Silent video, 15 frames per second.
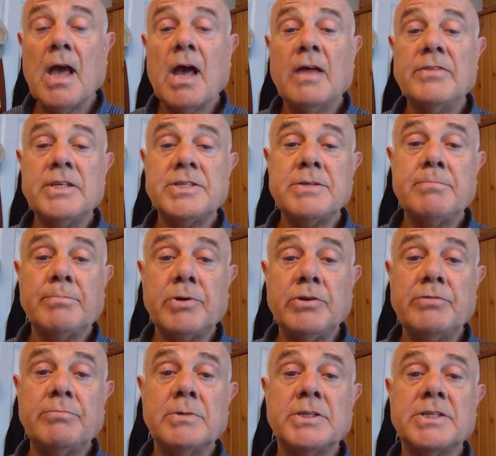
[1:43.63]
And these
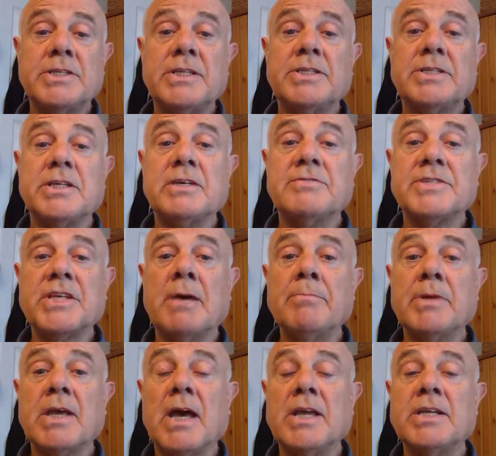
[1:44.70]
improvements need to have
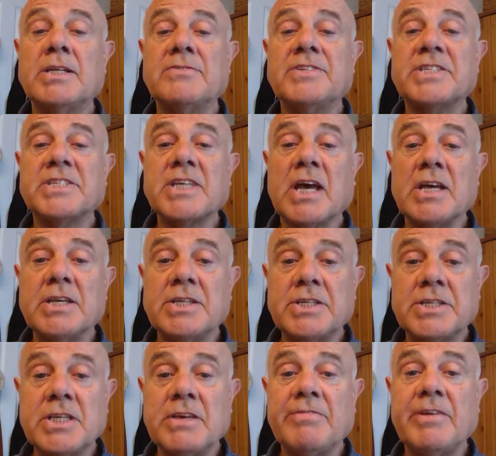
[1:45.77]
some kind of
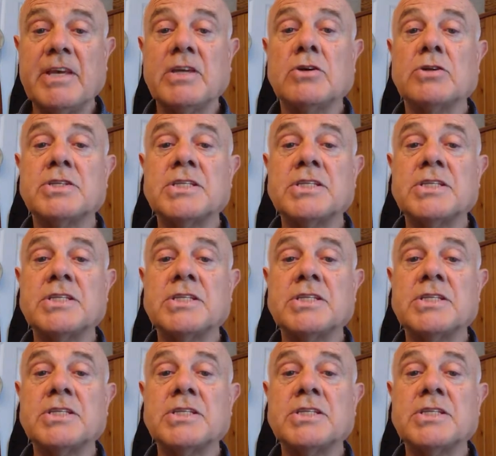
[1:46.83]
scientific or